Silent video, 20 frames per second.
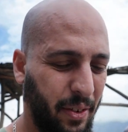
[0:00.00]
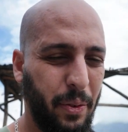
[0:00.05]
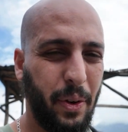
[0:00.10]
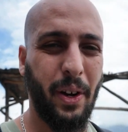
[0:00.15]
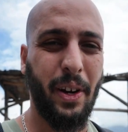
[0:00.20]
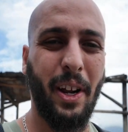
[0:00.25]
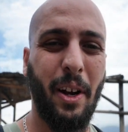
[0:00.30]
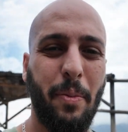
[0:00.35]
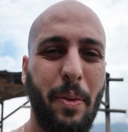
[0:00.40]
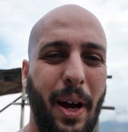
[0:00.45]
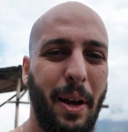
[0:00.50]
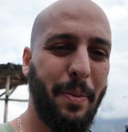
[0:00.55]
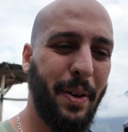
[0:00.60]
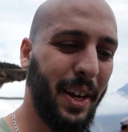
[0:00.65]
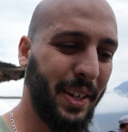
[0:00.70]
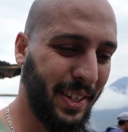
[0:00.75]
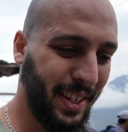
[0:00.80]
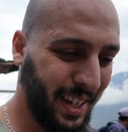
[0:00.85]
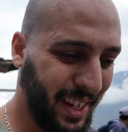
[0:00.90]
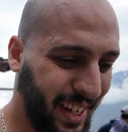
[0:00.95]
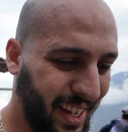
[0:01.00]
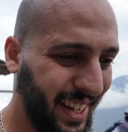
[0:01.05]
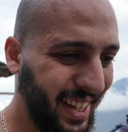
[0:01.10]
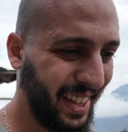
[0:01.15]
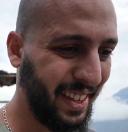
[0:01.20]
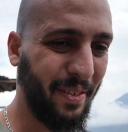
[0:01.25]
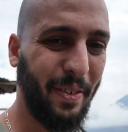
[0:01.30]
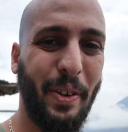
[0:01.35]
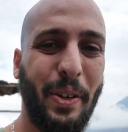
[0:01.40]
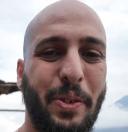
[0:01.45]
We are now bypassing
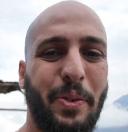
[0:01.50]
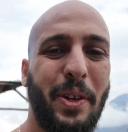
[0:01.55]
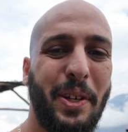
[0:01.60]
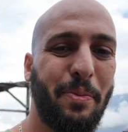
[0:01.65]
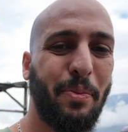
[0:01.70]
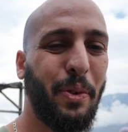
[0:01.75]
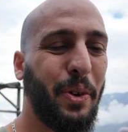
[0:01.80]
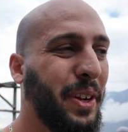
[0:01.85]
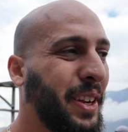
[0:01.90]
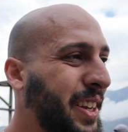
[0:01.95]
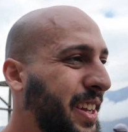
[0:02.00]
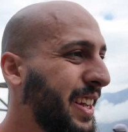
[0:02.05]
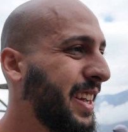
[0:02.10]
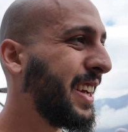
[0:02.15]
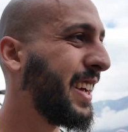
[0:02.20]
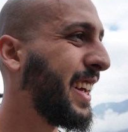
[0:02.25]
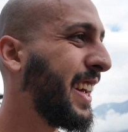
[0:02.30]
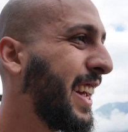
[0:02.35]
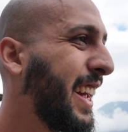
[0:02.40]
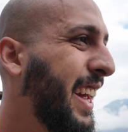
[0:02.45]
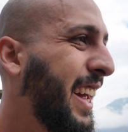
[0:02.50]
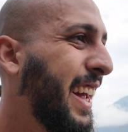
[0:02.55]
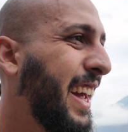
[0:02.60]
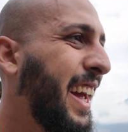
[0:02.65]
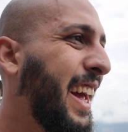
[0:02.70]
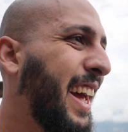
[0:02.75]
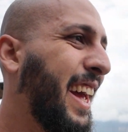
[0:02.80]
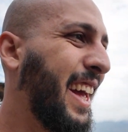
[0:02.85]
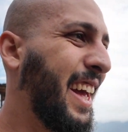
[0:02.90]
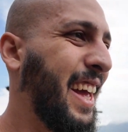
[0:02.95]
the first rest point,
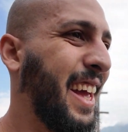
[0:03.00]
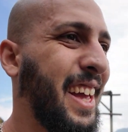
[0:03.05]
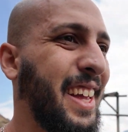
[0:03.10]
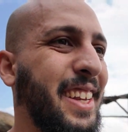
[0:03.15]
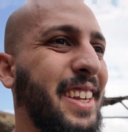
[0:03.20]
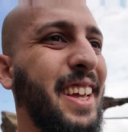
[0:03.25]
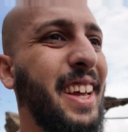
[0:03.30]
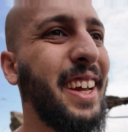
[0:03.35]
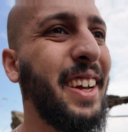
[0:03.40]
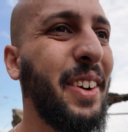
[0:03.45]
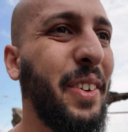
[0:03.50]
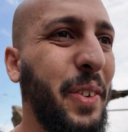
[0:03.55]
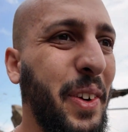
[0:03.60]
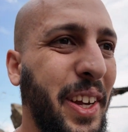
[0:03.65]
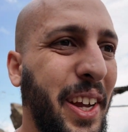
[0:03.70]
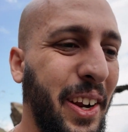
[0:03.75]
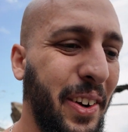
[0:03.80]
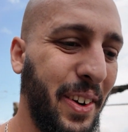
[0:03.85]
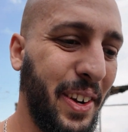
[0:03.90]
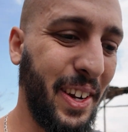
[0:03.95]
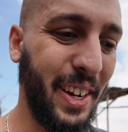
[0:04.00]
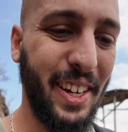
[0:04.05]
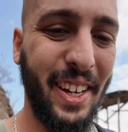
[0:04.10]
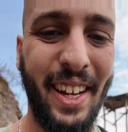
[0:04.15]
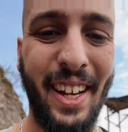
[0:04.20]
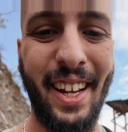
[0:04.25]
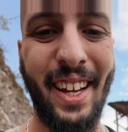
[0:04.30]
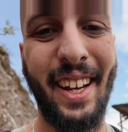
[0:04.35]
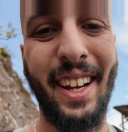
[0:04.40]
and we carry on.